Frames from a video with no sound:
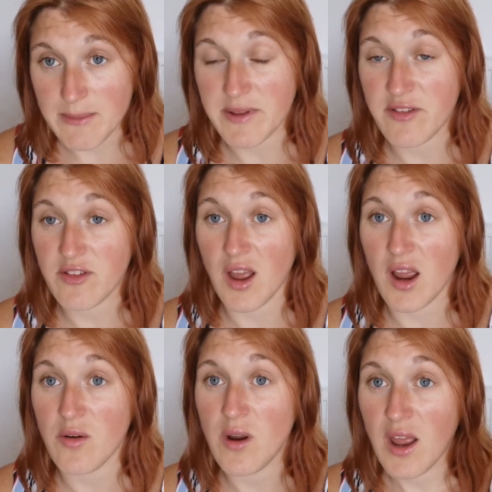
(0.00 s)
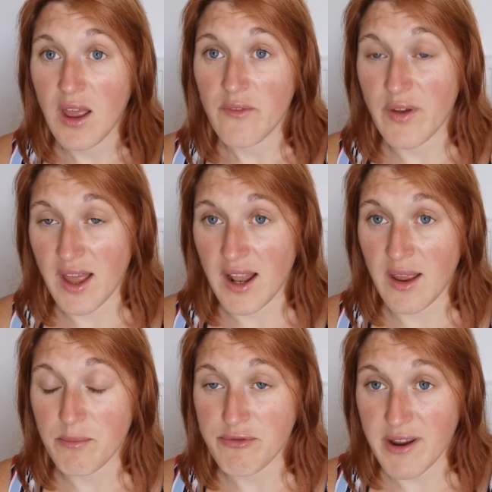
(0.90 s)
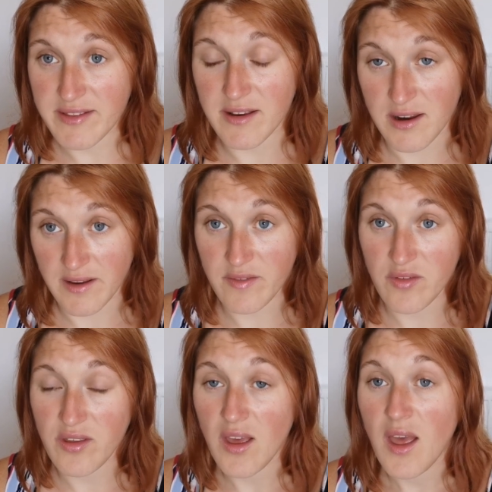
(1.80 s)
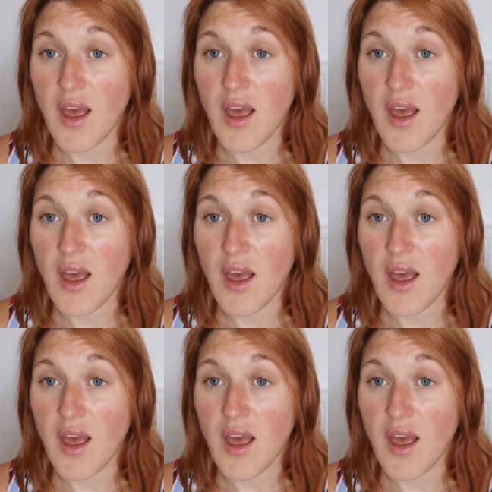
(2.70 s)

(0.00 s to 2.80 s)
Clemenceau, their president,